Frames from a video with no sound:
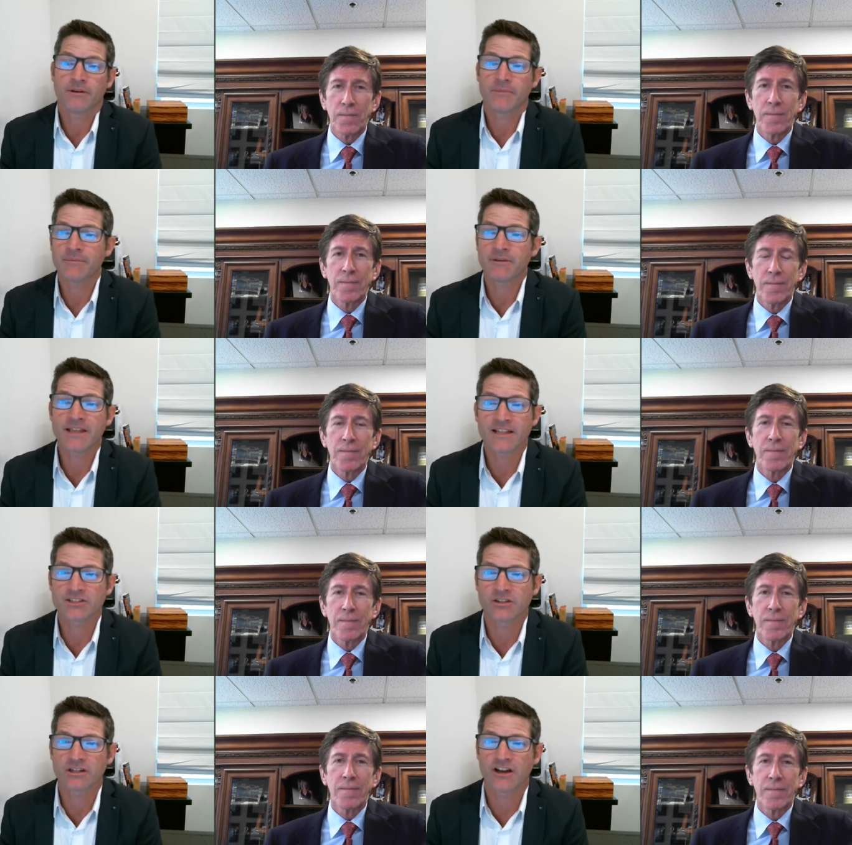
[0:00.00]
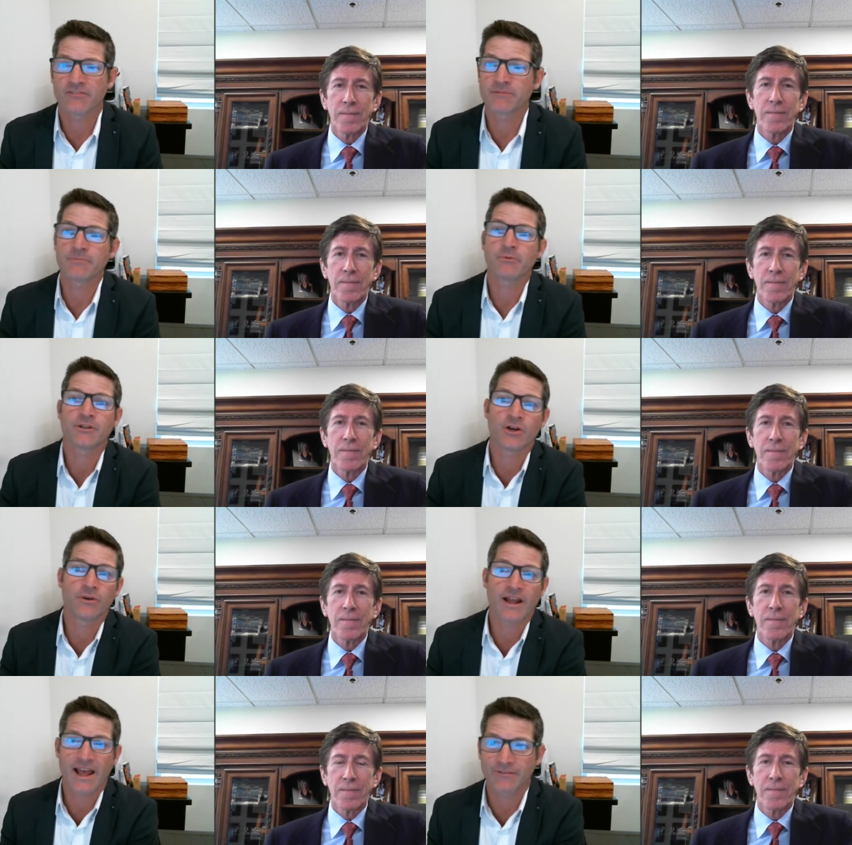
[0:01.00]
Speaker 1: Maybe that's good enough. Maybe we don't
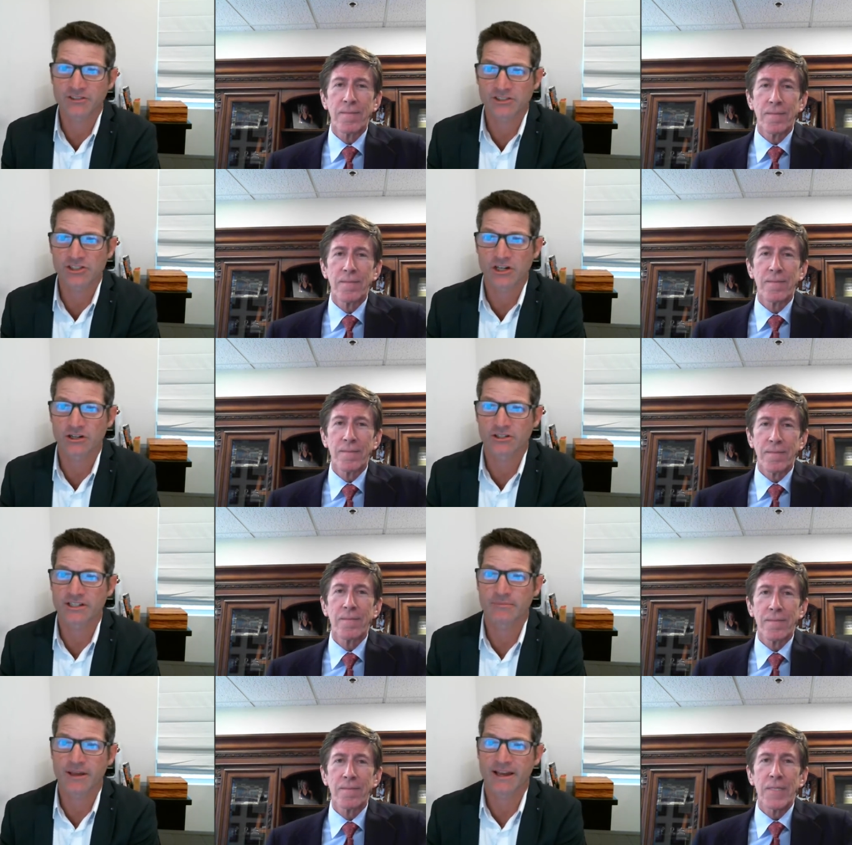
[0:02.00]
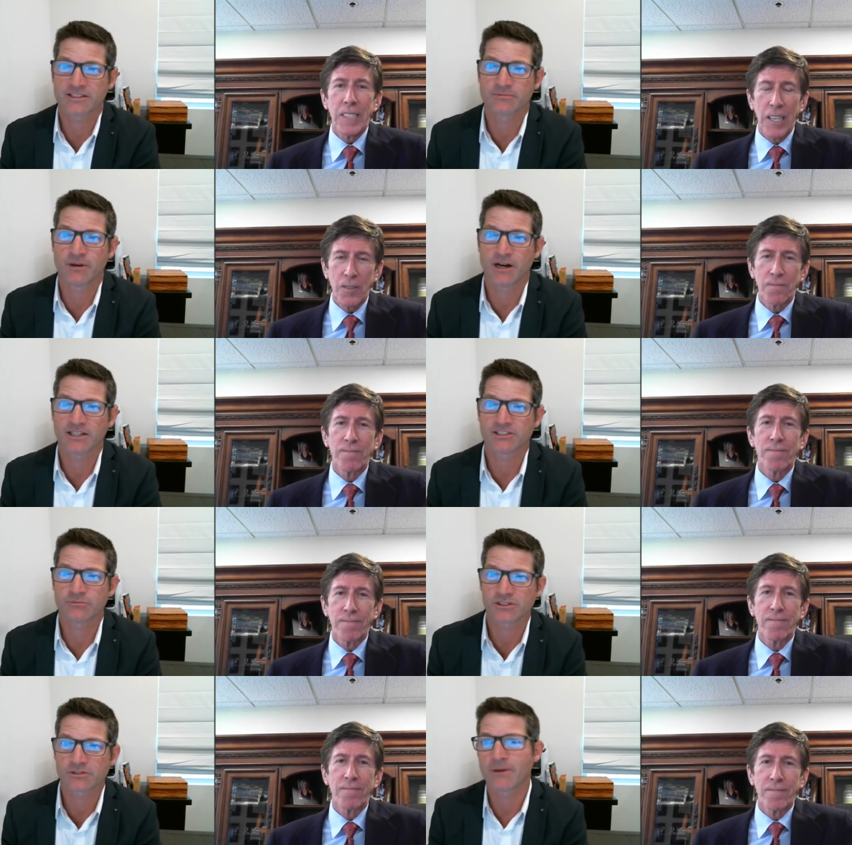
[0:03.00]
have to charge him as yeah. much,
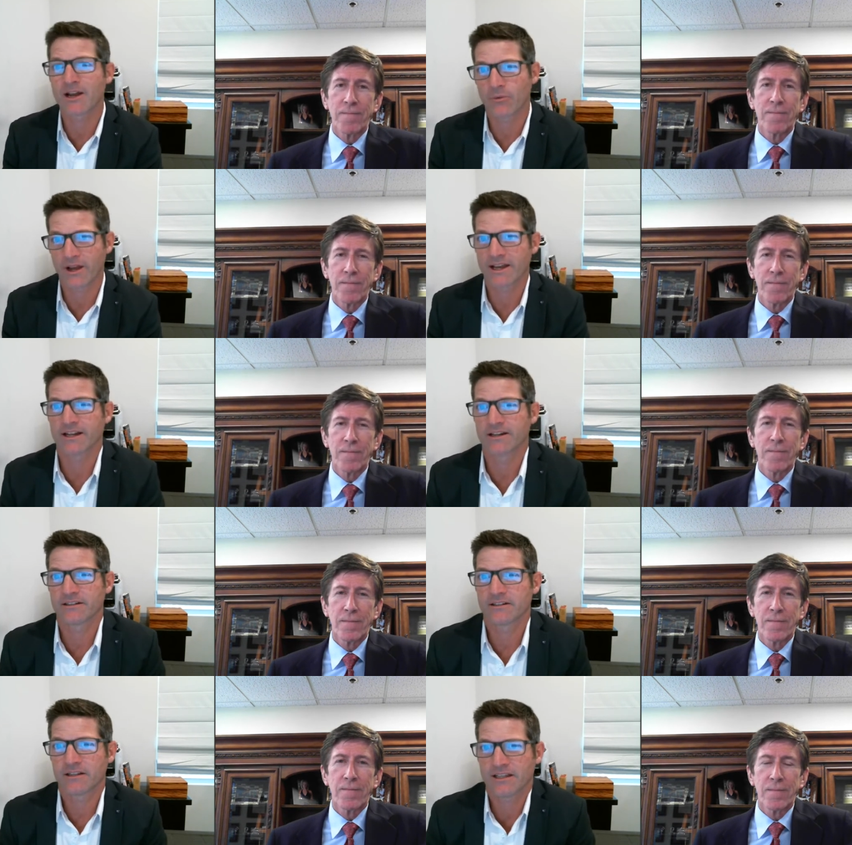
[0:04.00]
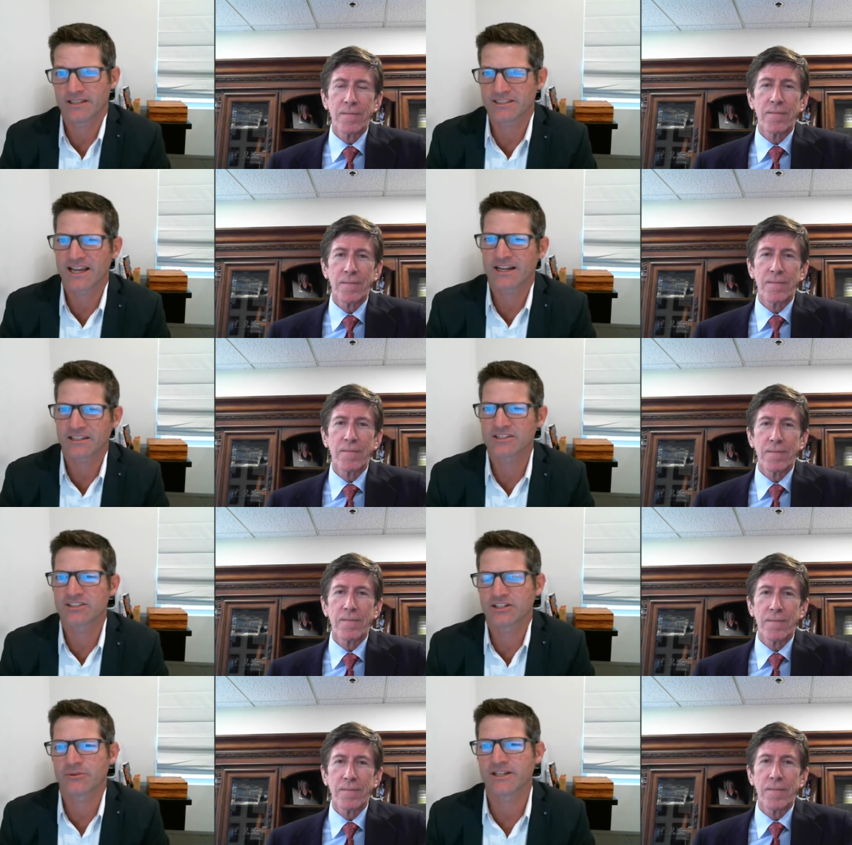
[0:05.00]
which might weigh on.
Speaker 2: Is that a
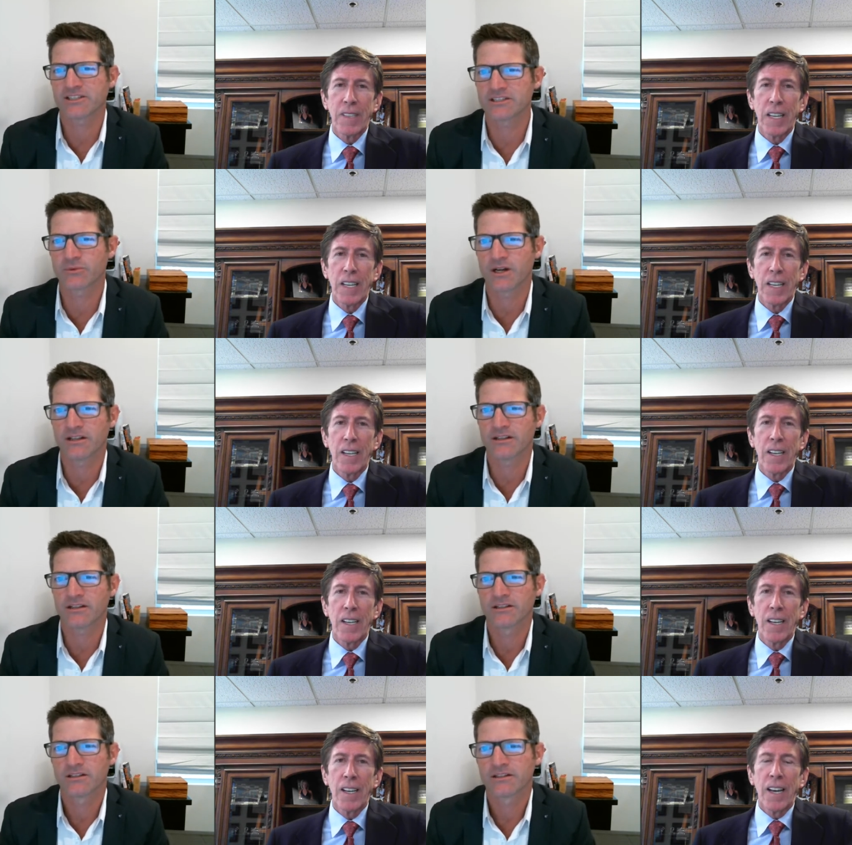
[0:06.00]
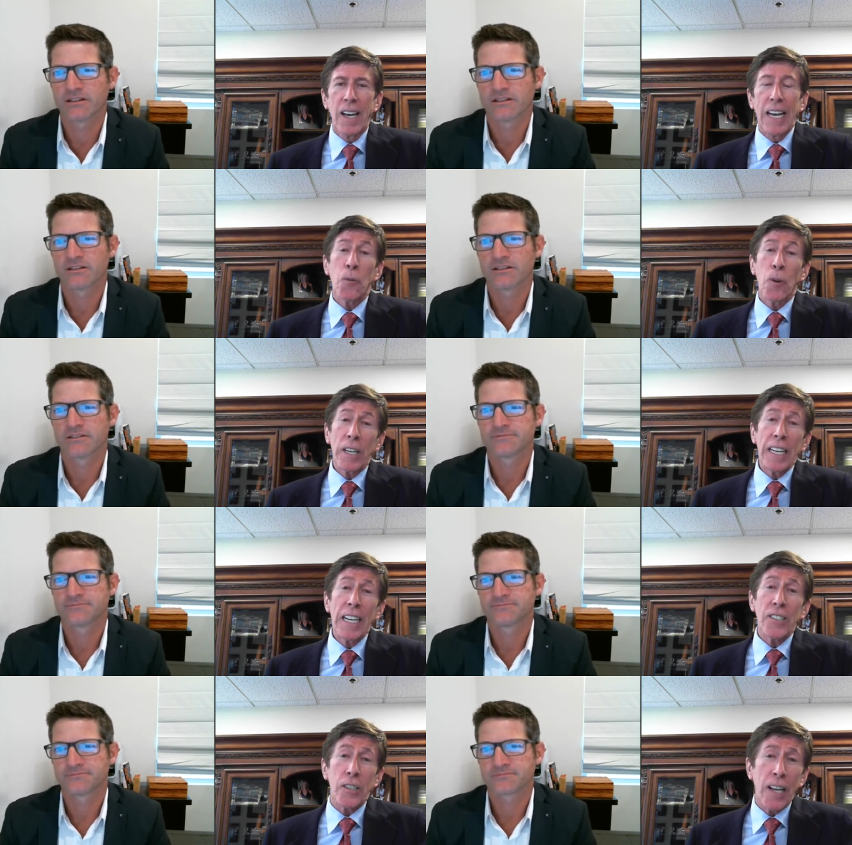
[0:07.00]
consideration as well? And it really is,
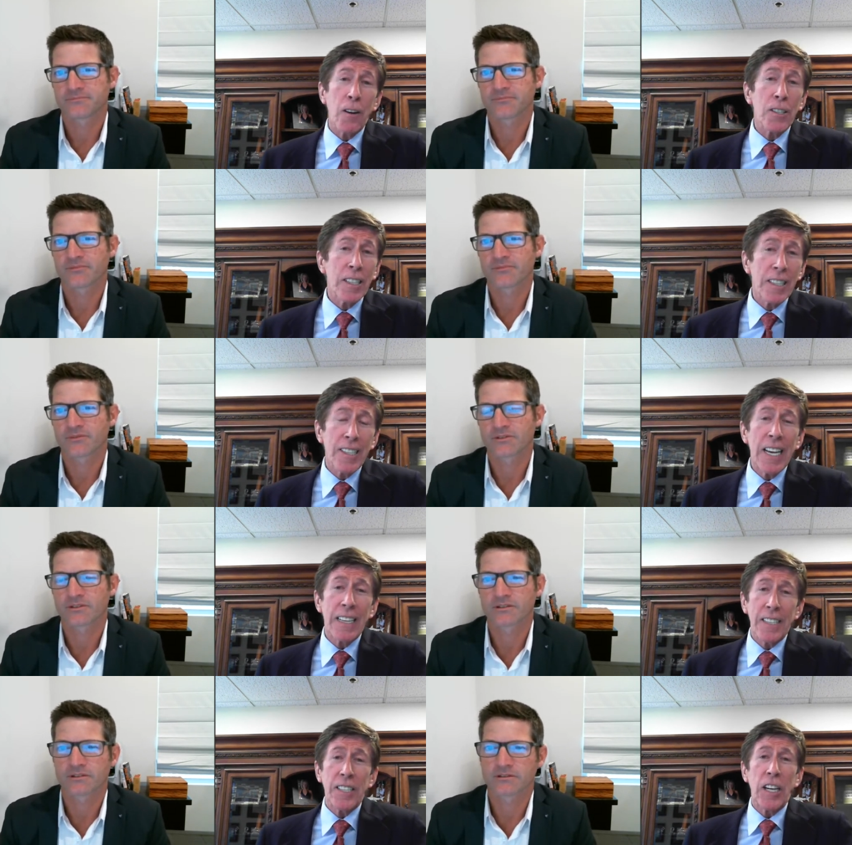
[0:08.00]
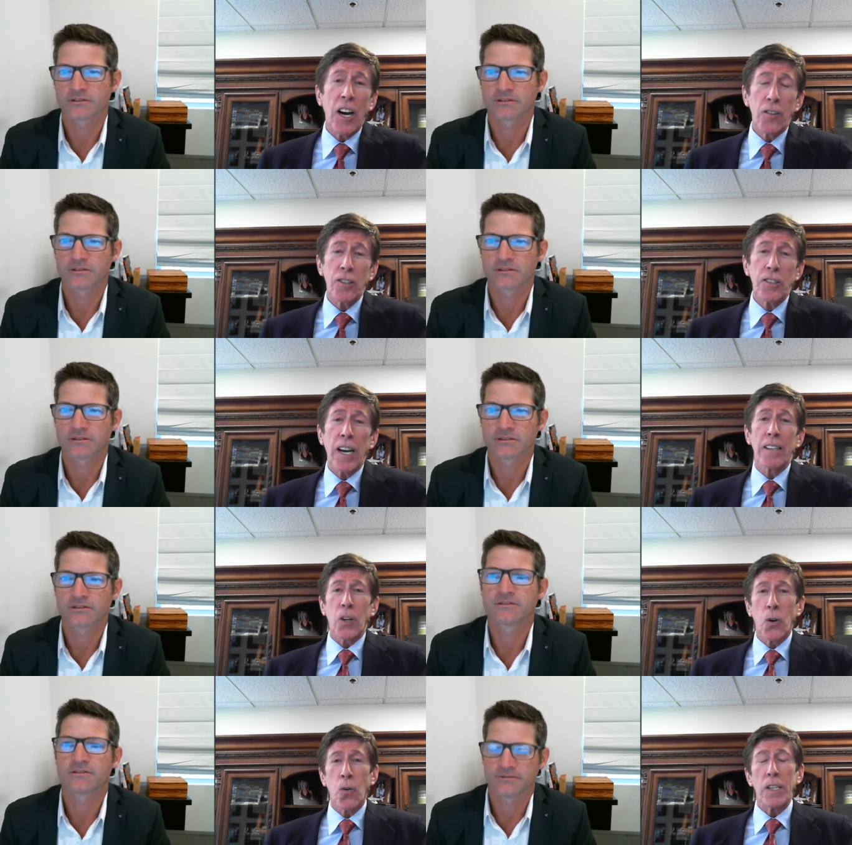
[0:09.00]
because I was going to say that's the other side of the
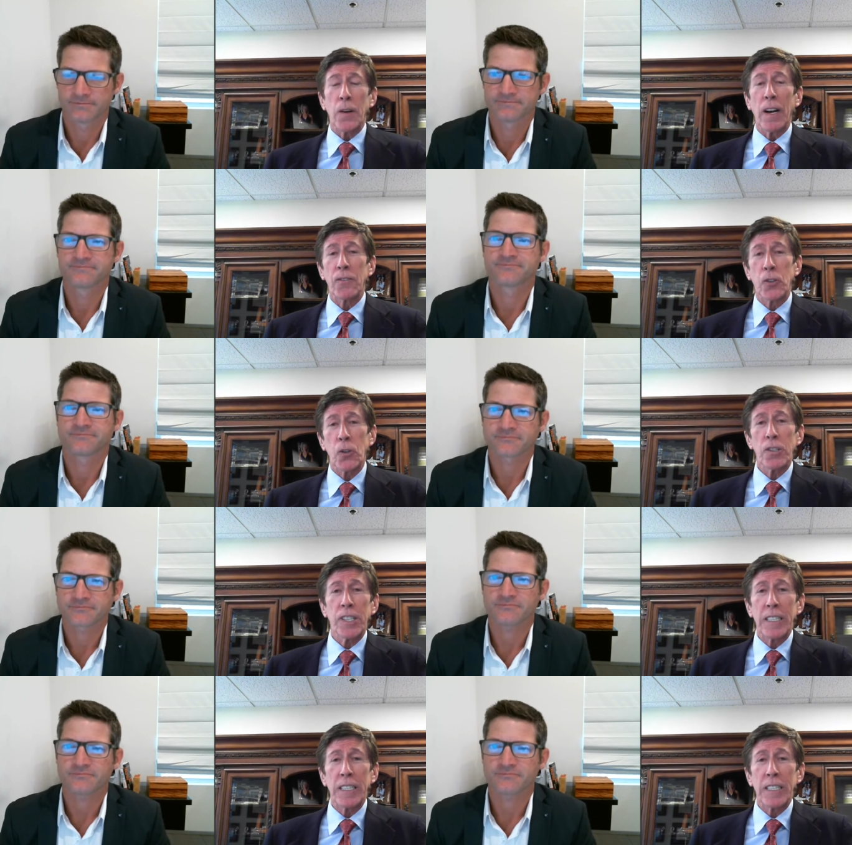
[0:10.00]
coin. You have jurors sitting there